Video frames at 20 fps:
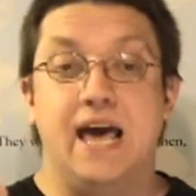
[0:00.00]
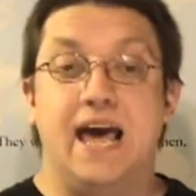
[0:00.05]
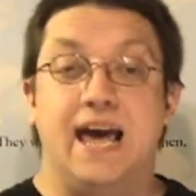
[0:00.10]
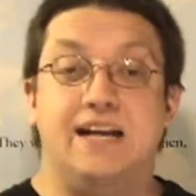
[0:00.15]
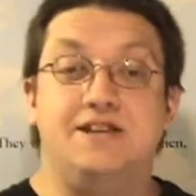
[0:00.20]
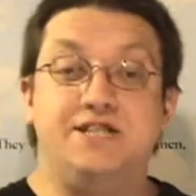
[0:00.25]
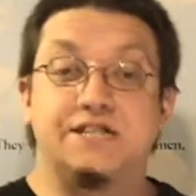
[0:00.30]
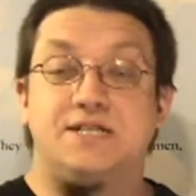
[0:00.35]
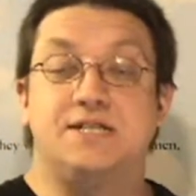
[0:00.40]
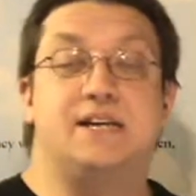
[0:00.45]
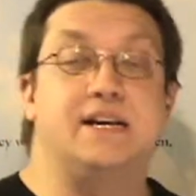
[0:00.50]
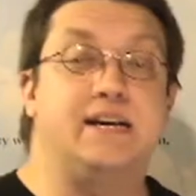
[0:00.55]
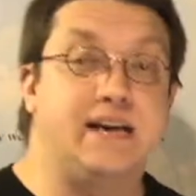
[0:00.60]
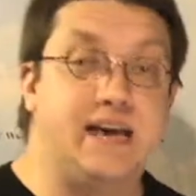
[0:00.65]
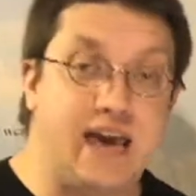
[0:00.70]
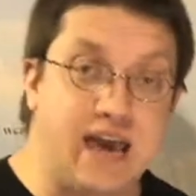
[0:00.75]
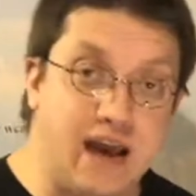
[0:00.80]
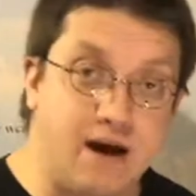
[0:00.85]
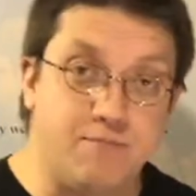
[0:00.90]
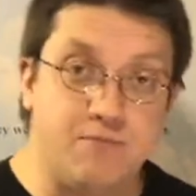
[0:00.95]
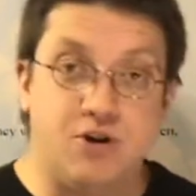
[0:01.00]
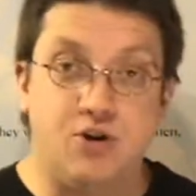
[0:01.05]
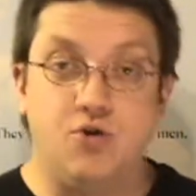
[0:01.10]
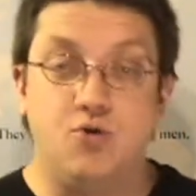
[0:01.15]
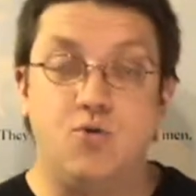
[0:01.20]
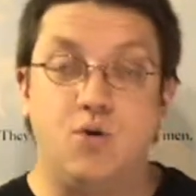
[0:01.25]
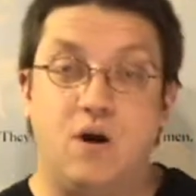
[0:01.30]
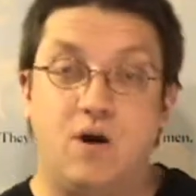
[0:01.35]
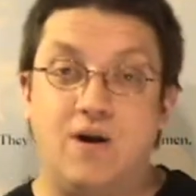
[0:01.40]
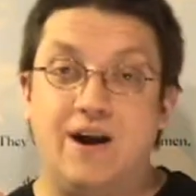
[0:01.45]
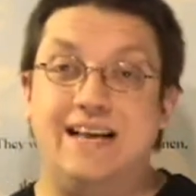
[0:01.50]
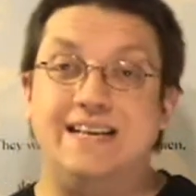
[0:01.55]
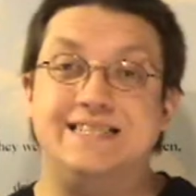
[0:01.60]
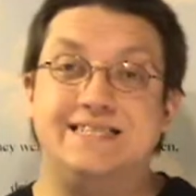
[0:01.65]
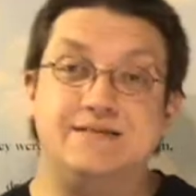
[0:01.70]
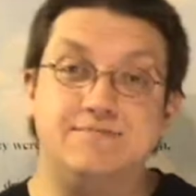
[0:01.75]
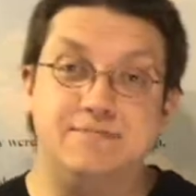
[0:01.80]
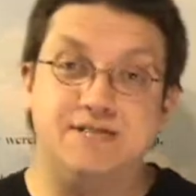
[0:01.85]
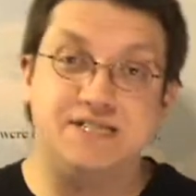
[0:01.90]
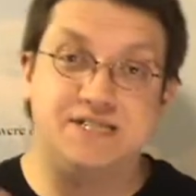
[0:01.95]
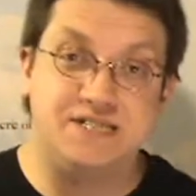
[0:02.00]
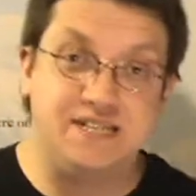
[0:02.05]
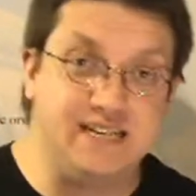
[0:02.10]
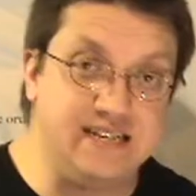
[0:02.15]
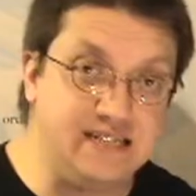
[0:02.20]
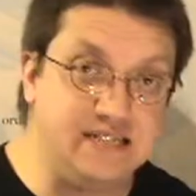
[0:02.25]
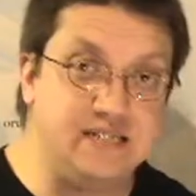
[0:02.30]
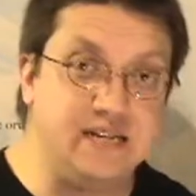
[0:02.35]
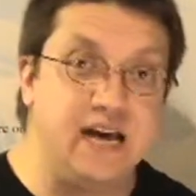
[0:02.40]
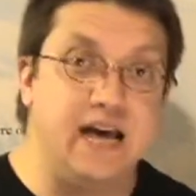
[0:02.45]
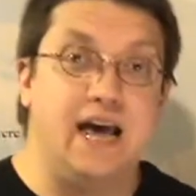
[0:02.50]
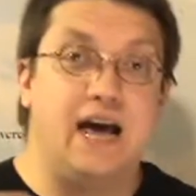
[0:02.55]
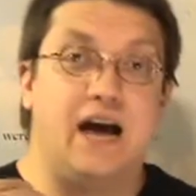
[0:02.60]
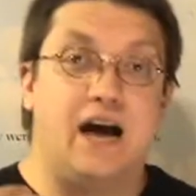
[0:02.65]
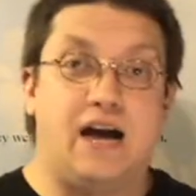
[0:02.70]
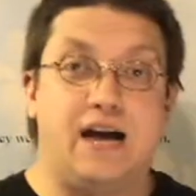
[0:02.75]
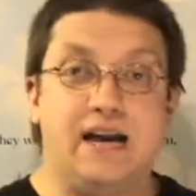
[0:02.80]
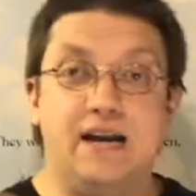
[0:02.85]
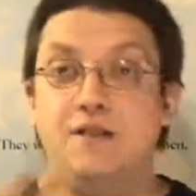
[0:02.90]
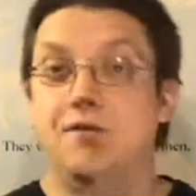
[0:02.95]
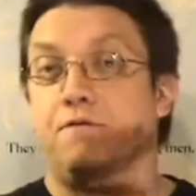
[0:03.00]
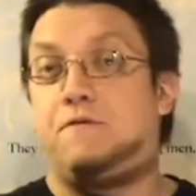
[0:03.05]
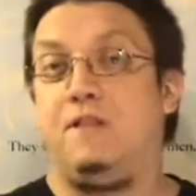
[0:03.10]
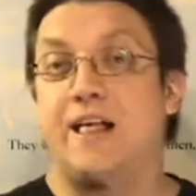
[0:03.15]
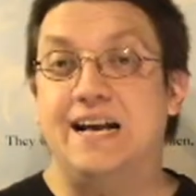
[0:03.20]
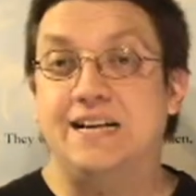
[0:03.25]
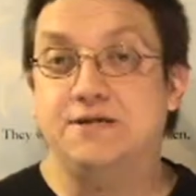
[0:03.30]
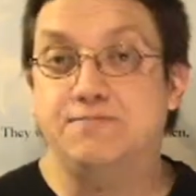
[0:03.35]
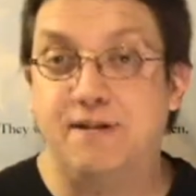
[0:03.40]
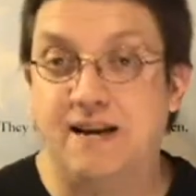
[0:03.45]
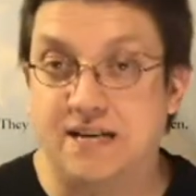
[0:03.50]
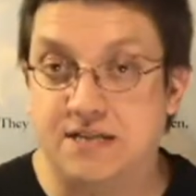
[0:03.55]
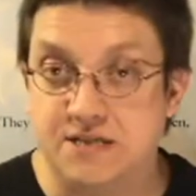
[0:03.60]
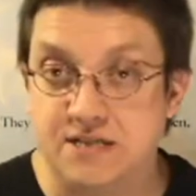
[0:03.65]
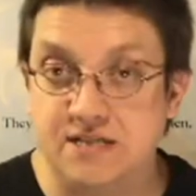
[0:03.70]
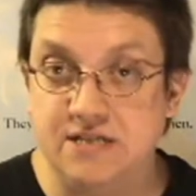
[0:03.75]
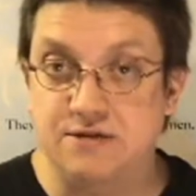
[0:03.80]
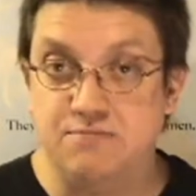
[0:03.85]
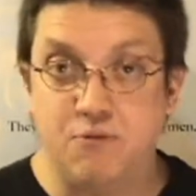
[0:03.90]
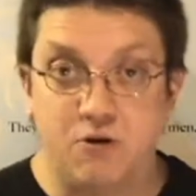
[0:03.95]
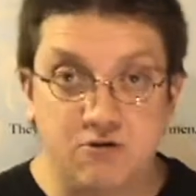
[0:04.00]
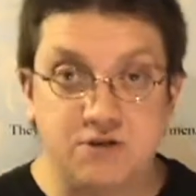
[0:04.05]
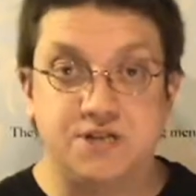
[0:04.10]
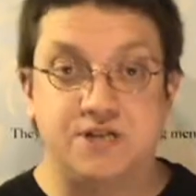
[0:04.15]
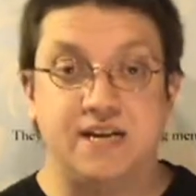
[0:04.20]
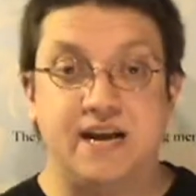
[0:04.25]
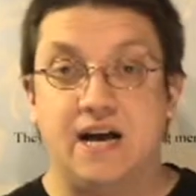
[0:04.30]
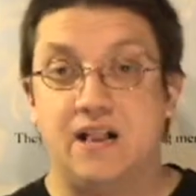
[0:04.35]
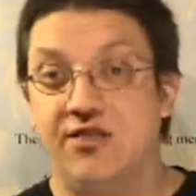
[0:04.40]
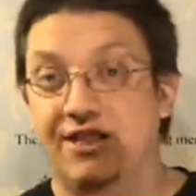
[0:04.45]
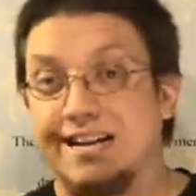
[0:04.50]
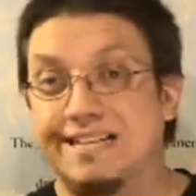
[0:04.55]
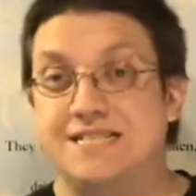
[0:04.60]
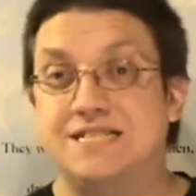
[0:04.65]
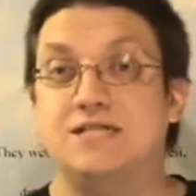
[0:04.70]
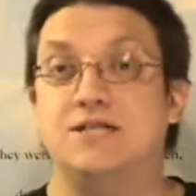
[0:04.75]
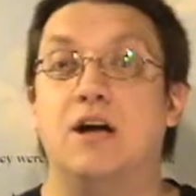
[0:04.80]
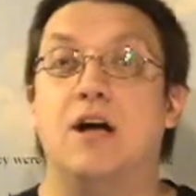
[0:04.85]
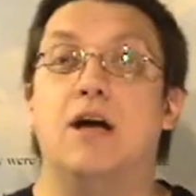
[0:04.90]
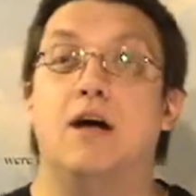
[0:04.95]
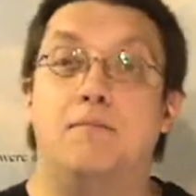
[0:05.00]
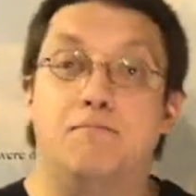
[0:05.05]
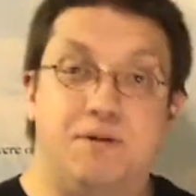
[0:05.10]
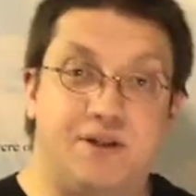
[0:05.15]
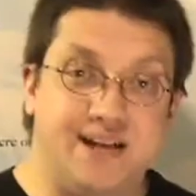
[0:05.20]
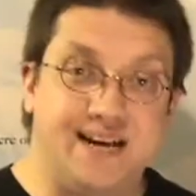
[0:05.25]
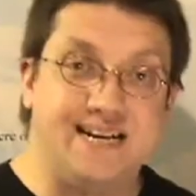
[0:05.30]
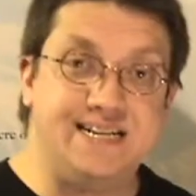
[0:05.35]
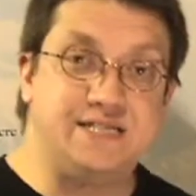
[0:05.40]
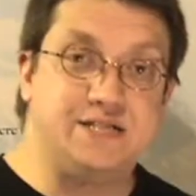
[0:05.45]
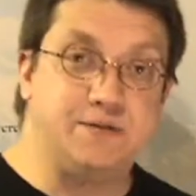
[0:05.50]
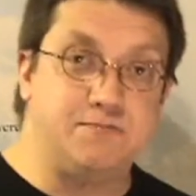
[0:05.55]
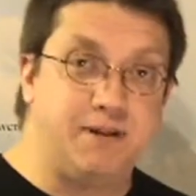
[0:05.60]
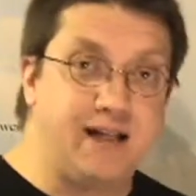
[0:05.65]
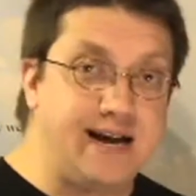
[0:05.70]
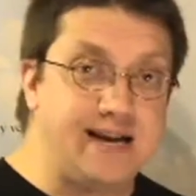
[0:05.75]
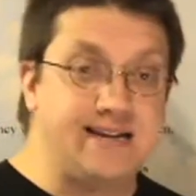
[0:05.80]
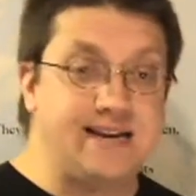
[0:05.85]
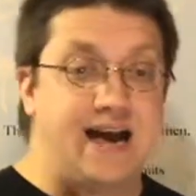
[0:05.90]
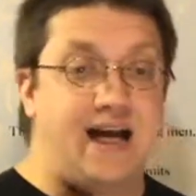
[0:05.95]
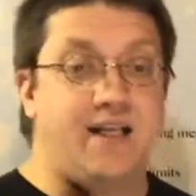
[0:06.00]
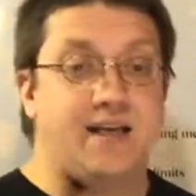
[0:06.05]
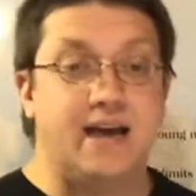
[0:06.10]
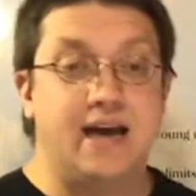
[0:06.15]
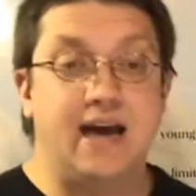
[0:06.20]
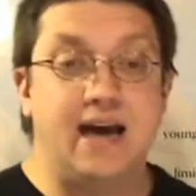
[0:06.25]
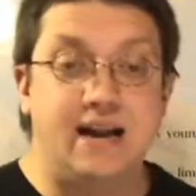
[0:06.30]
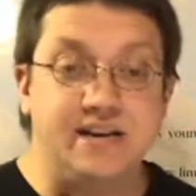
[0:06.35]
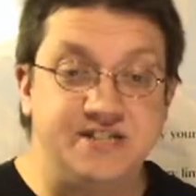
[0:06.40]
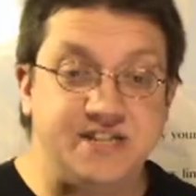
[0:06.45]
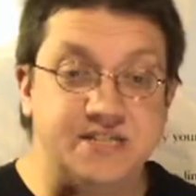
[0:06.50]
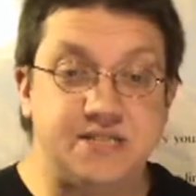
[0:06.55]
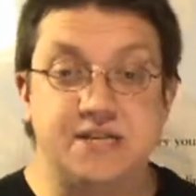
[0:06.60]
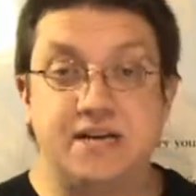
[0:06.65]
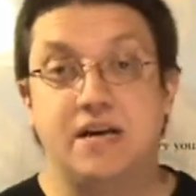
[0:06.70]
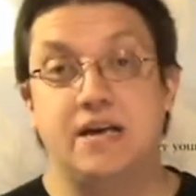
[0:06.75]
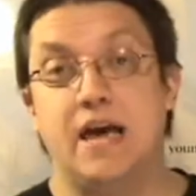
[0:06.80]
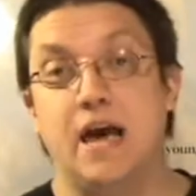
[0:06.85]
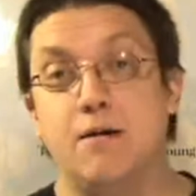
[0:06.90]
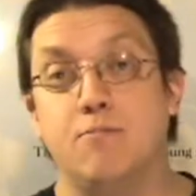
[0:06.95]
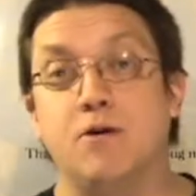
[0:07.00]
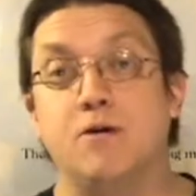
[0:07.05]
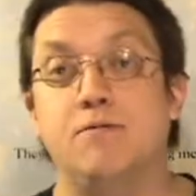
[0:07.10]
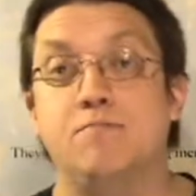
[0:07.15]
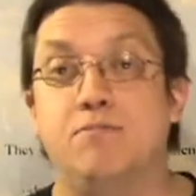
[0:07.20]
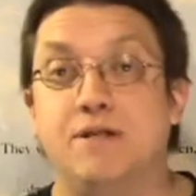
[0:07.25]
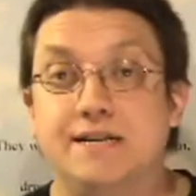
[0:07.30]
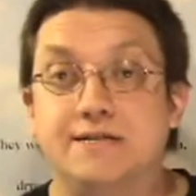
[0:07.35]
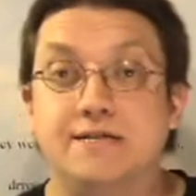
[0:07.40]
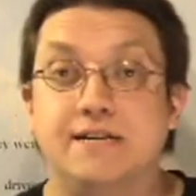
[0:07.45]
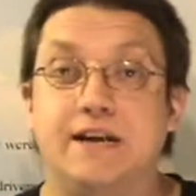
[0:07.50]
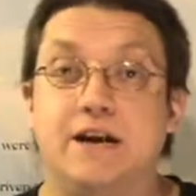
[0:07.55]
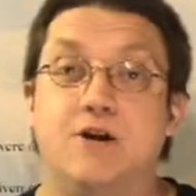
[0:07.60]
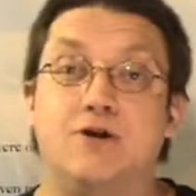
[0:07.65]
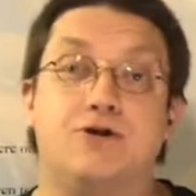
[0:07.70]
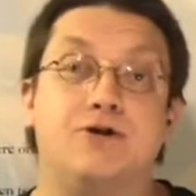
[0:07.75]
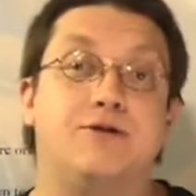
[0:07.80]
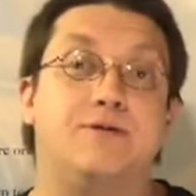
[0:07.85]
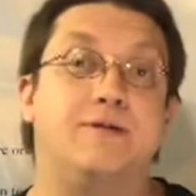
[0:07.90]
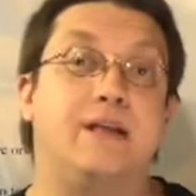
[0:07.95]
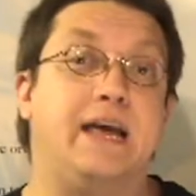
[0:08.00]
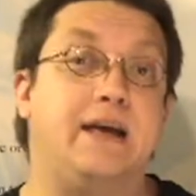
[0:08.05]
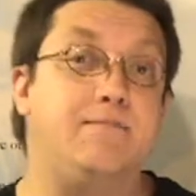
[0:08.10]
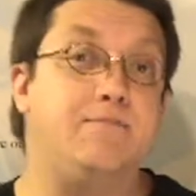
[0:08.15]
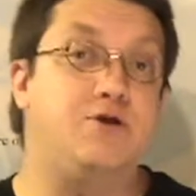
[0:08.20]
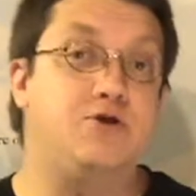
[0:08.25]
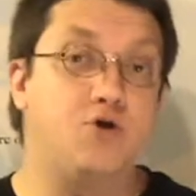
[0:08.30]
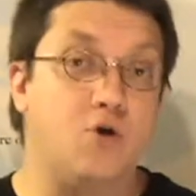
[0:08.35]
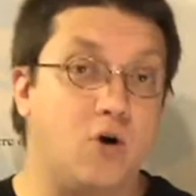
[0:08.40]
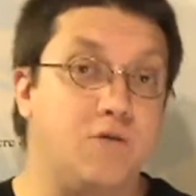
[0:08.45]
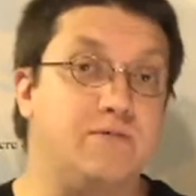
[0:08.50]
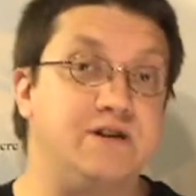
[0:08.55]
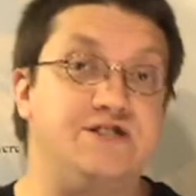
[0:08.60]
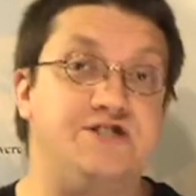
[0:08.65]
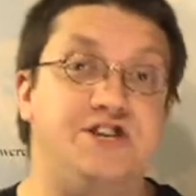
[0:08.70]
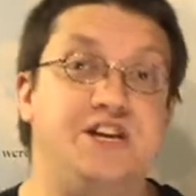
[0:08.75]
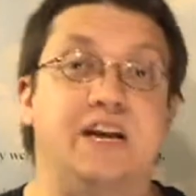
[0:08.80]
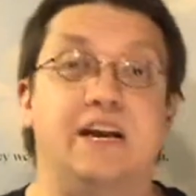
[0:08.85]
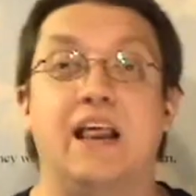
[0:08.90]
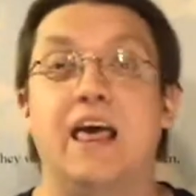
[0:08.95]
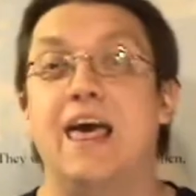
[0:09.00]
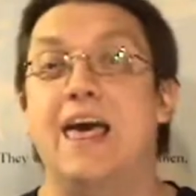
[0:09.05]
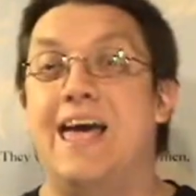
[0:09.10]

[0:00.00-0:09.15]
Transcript: And Jessica Cameron, who are in some scenes uh, in the flashback scenes mostly. Alexis plays the Black Dahlia, and Jessica Cameron plays a character named Norma Jean.